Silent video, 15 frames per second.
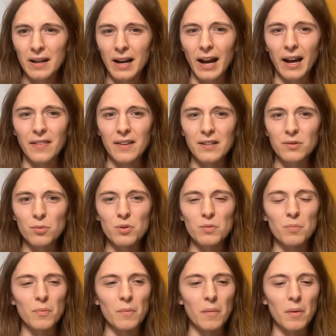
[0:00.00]
and this was
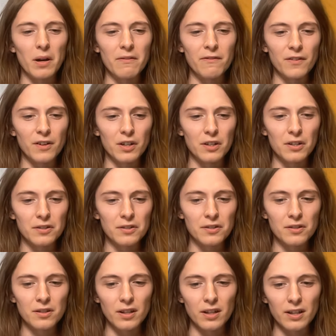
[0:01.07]
my
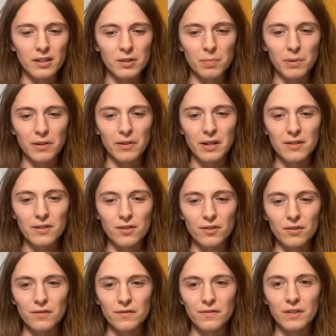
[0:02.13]
first experience
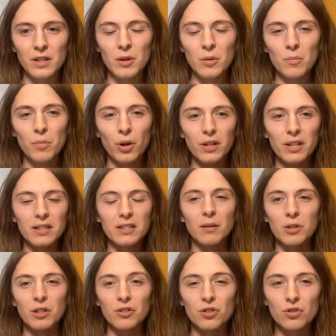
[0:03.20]
of putting
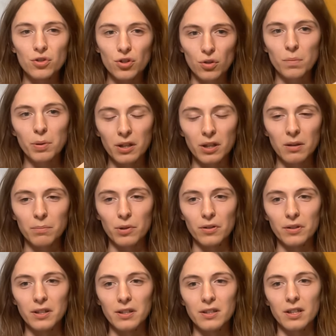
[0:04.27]
something stupid up on
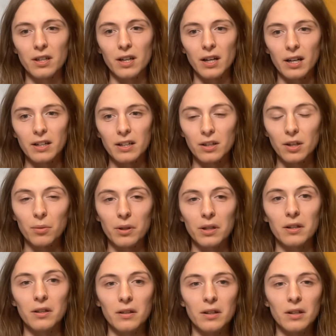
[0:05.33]
the internet and it
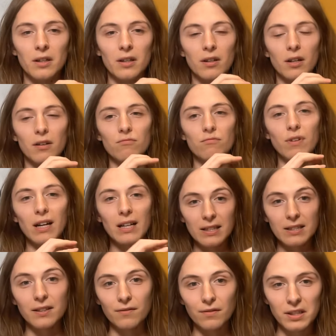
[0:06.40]
going
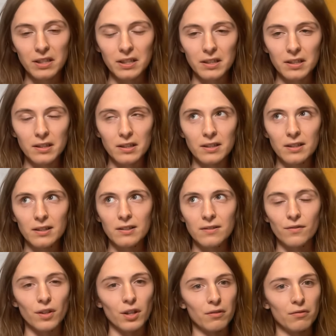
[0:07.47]
relatively
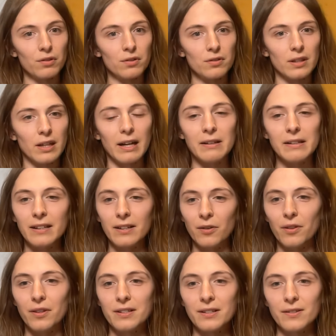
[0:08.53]
viral. And you know,
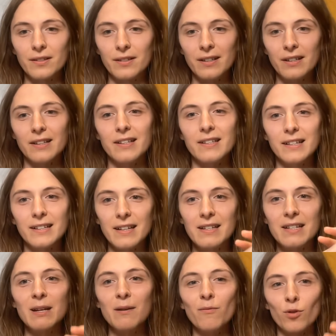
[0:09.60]
this is this is in
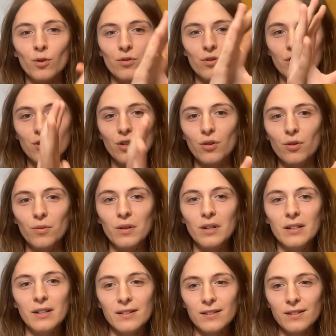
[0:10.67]
Team Fortress 2
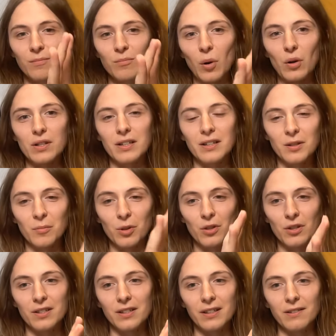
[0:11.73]
modding
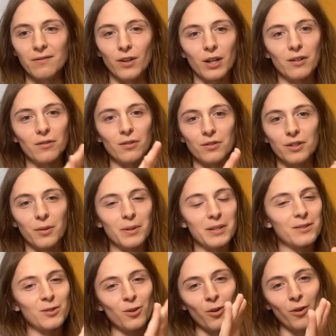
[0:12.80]
community viral. So
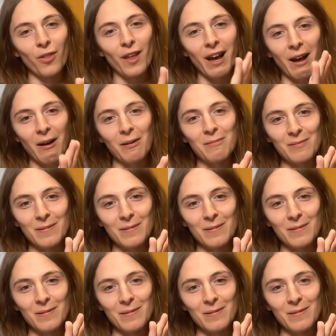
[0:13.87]
it's not that